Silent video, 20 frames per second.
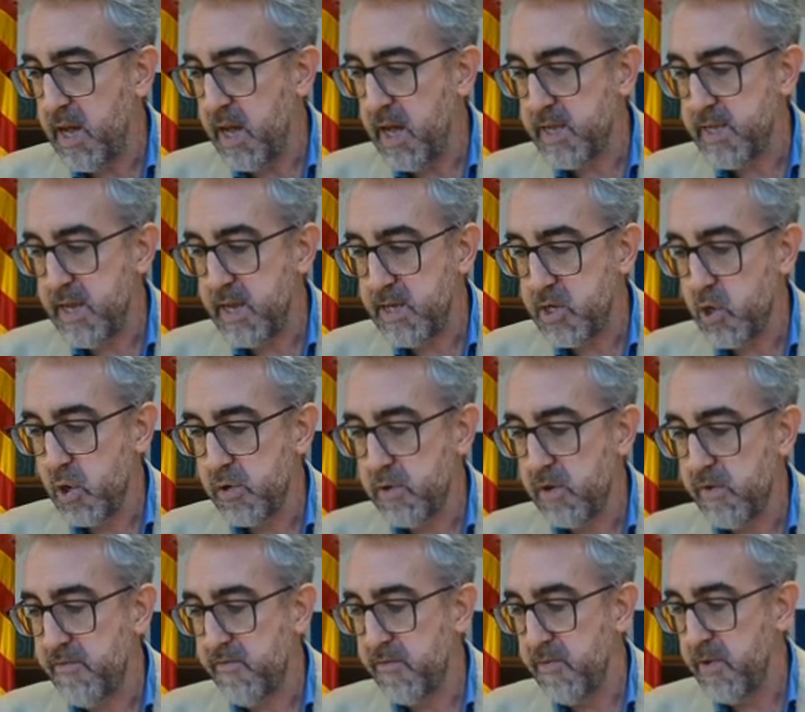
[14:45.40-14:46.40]
as a sort
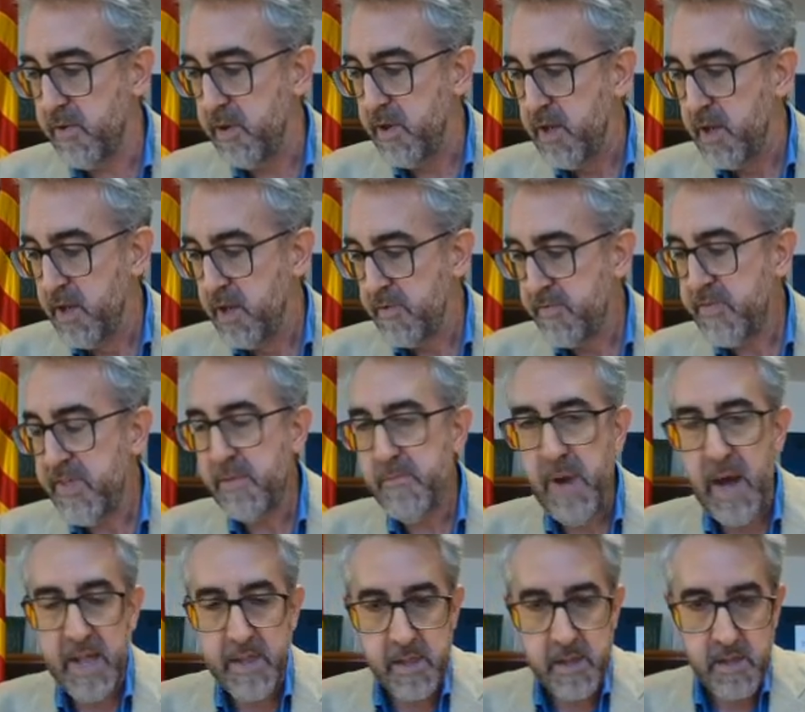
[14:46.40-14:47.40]
of uh,
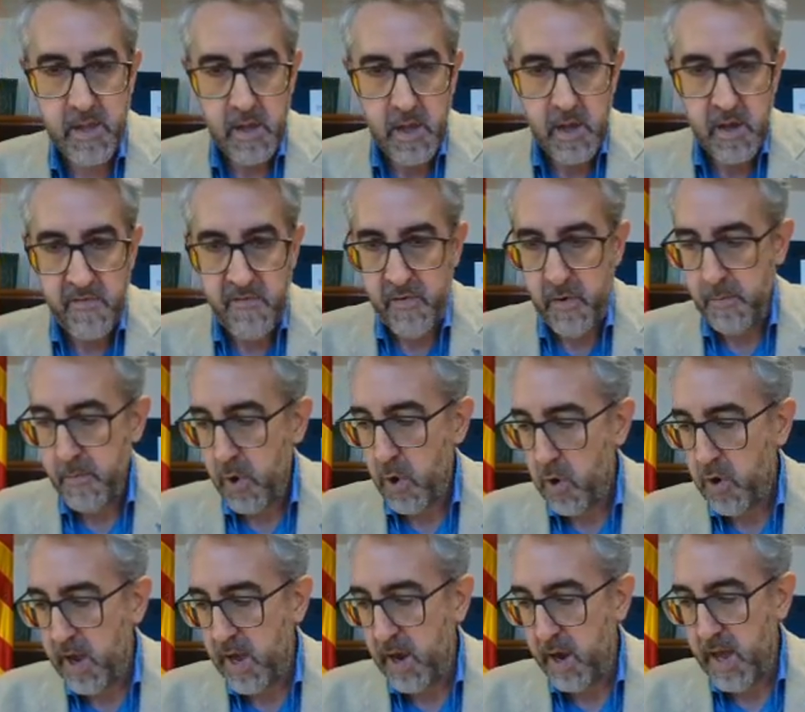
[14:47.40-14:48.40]
demand from
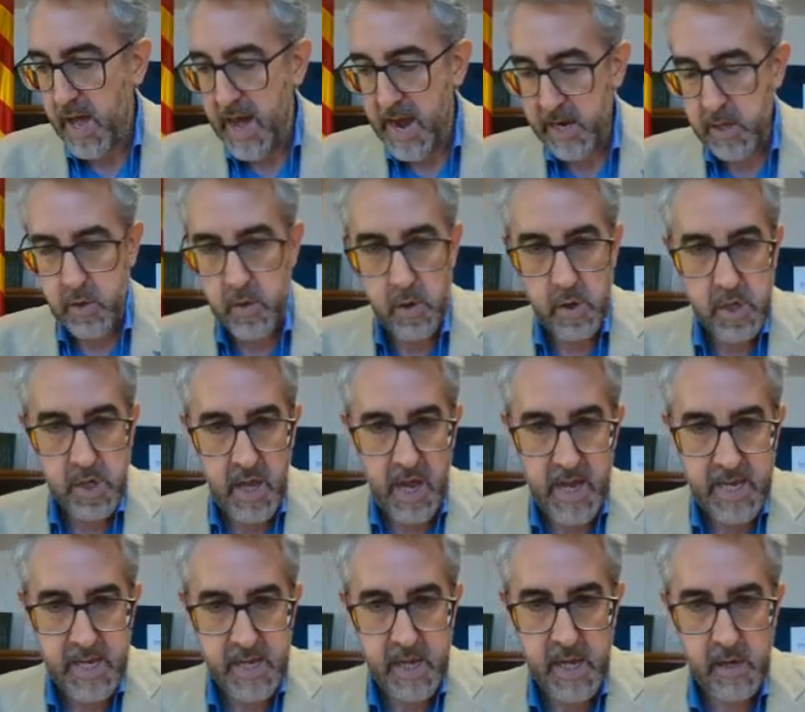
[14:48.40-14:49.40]
local actors
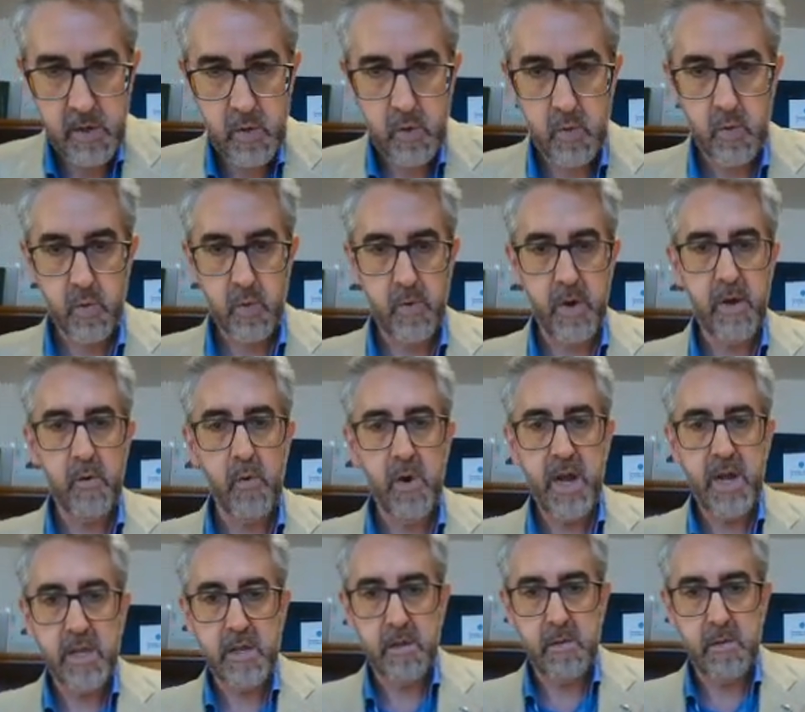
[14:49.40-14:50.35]
asking to regulate